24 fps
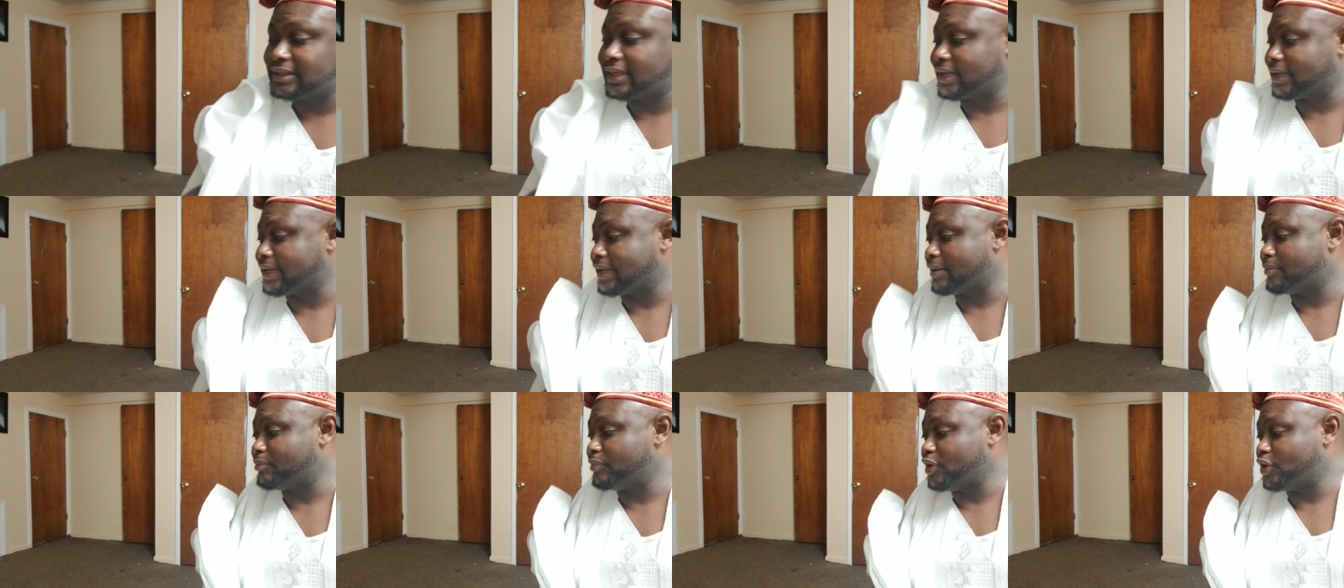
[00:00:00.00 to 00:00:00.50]
I
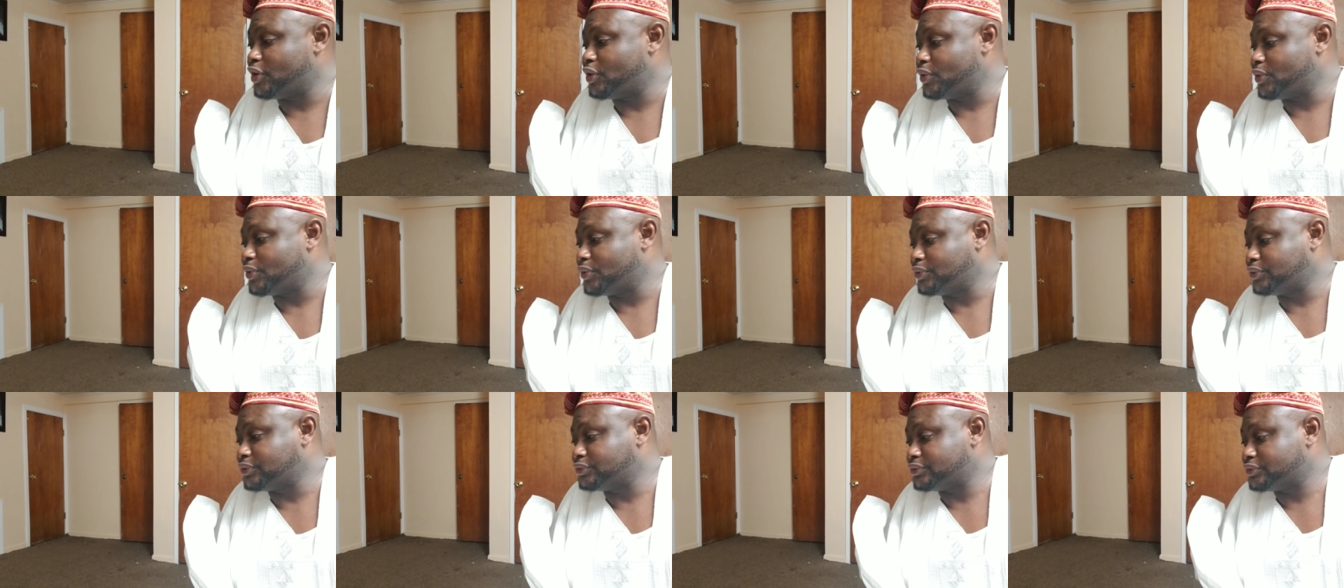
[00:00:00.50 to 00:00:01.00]
am
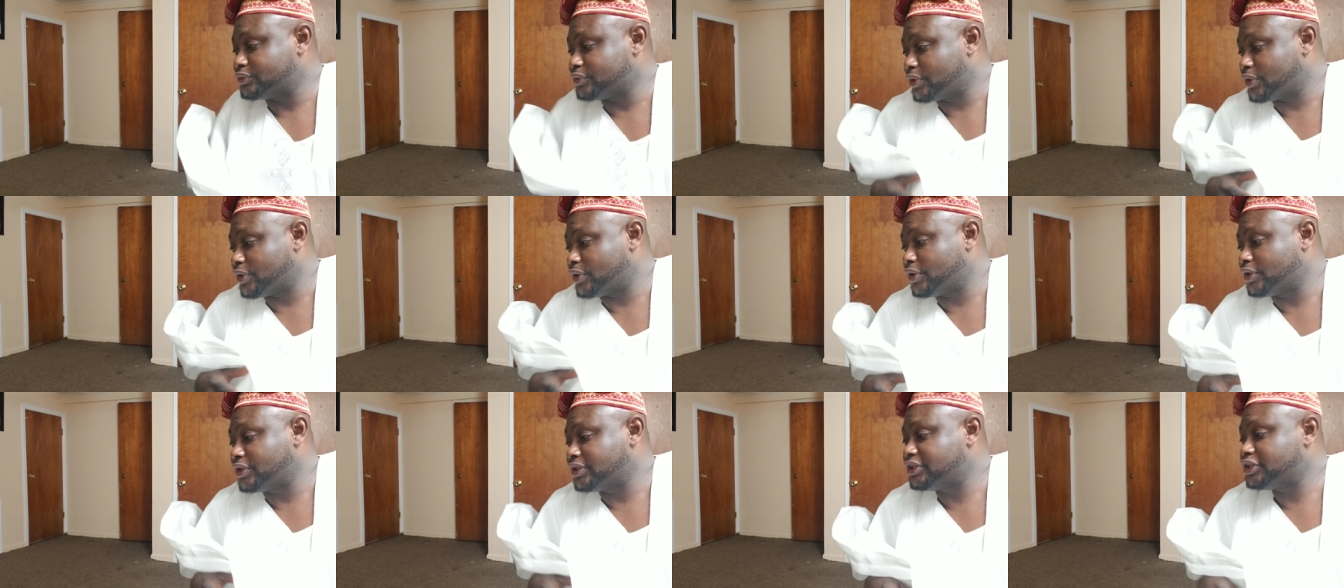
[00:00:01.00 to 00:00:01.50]
alone,
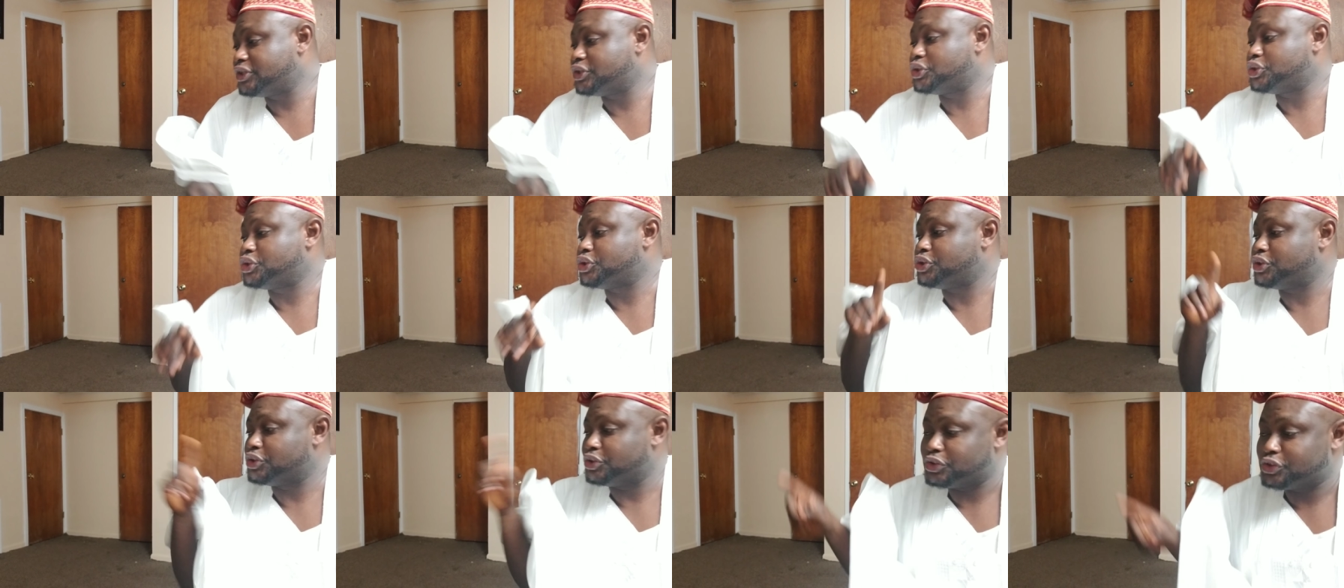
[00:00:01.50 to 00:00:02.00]
all the
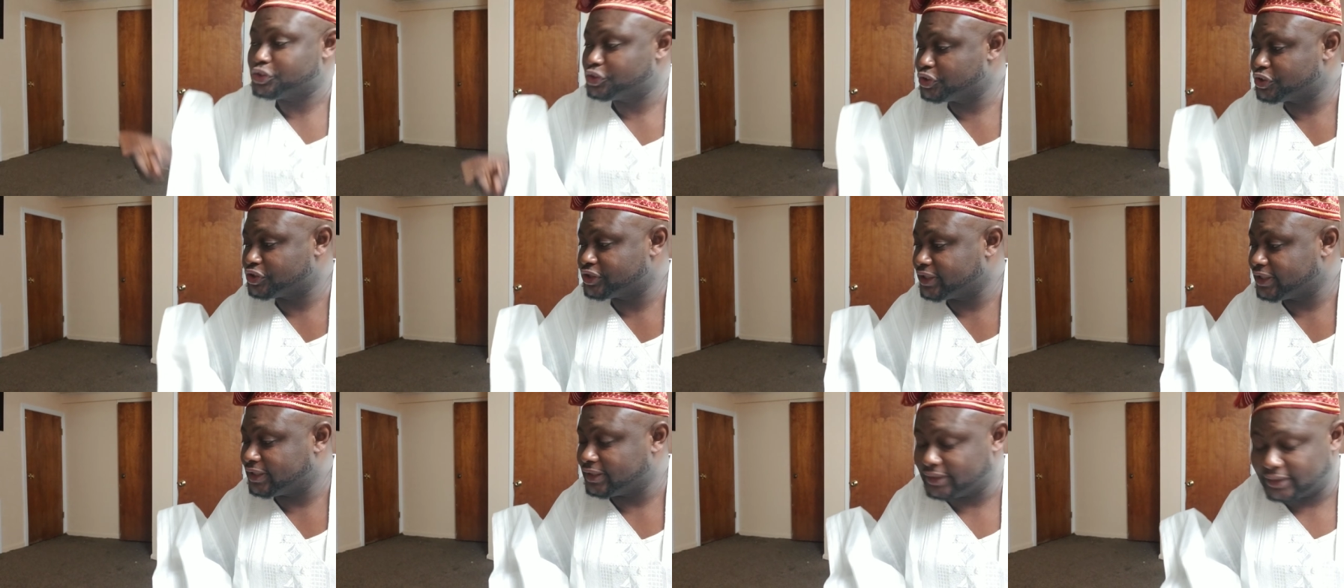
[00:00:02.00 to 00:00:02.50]

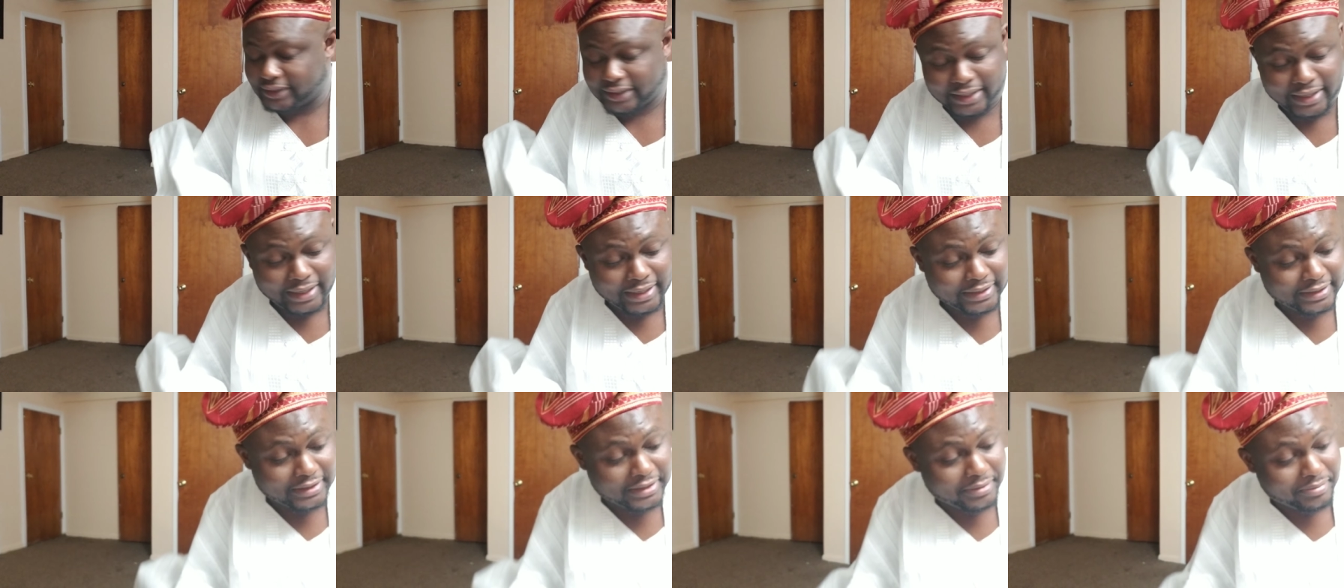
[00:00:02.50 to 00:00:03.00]
children
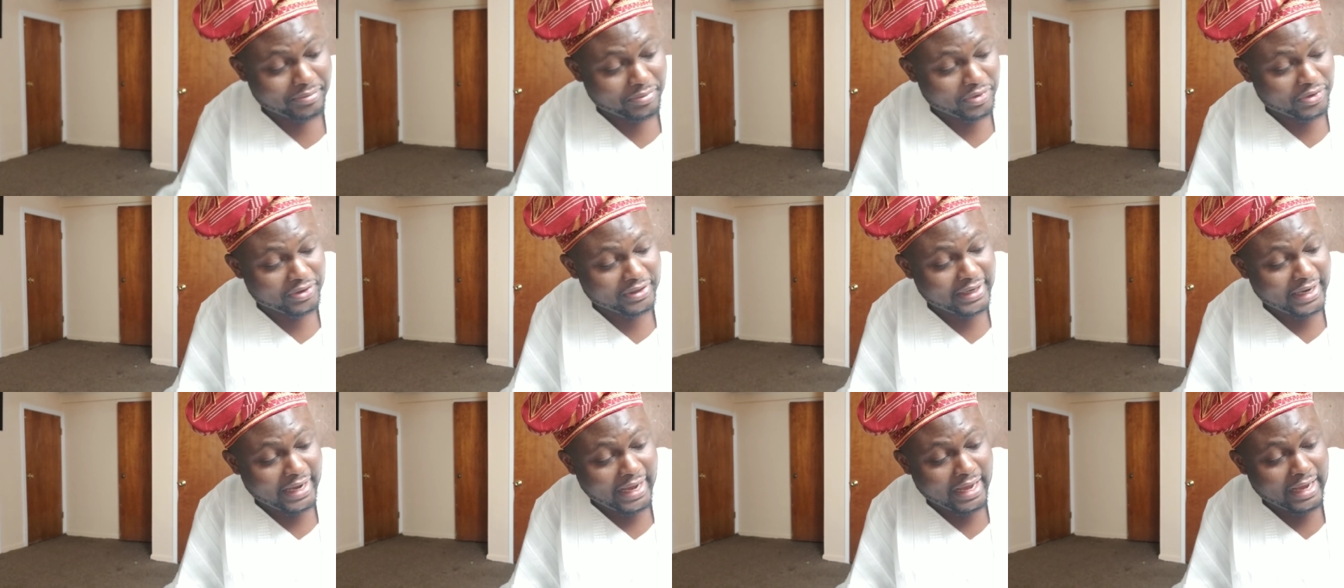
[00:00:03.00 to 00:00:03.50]
and the
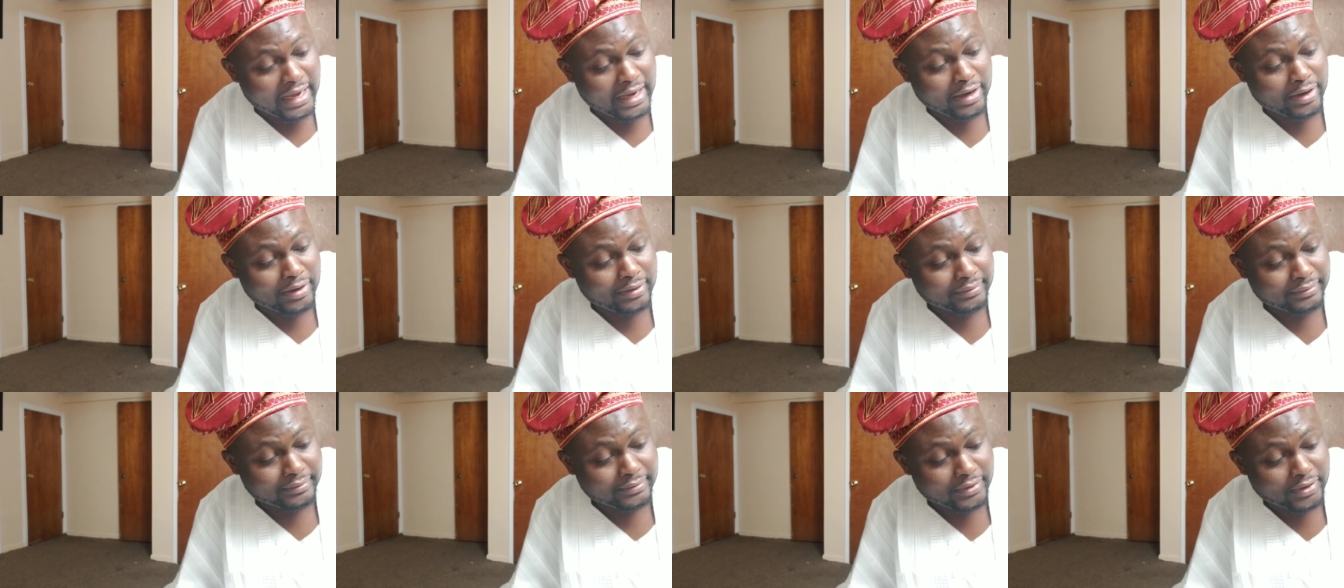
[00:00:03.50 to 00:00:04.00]
mother
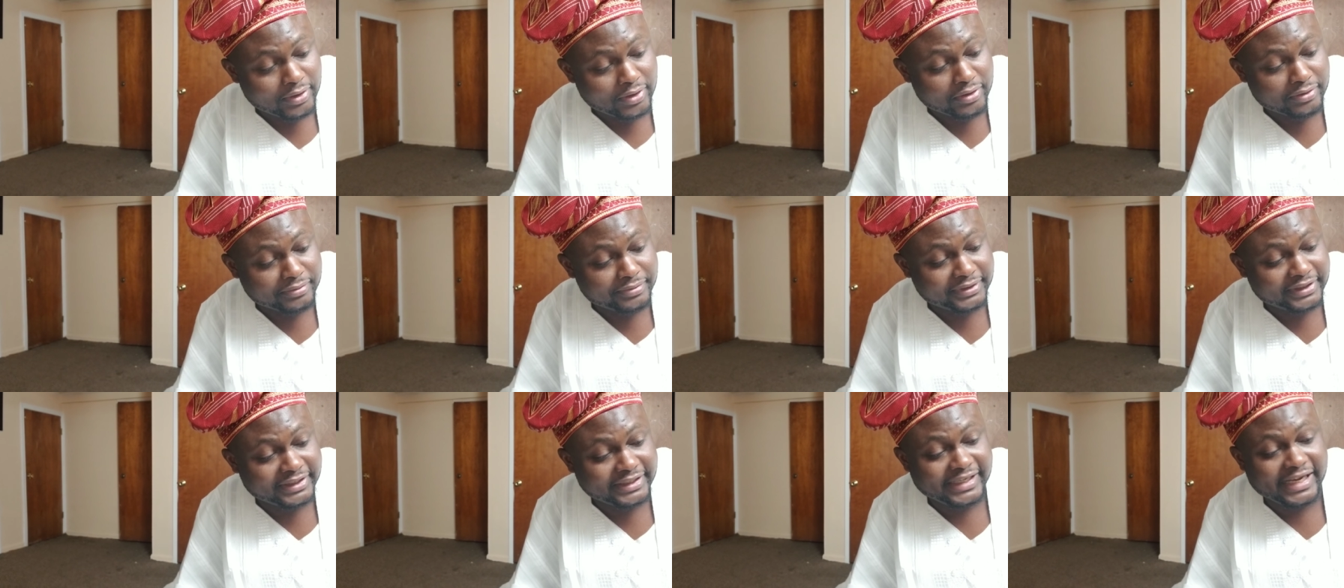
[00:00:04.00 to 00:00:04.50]
are
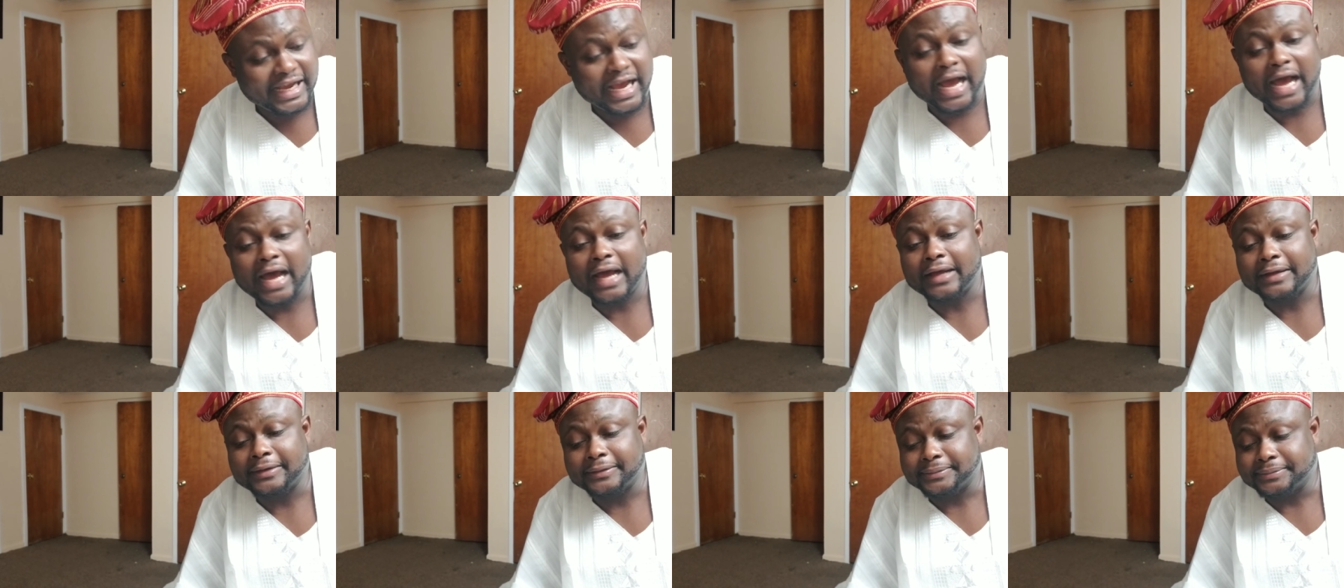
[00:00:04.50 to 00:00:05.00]
upstairs.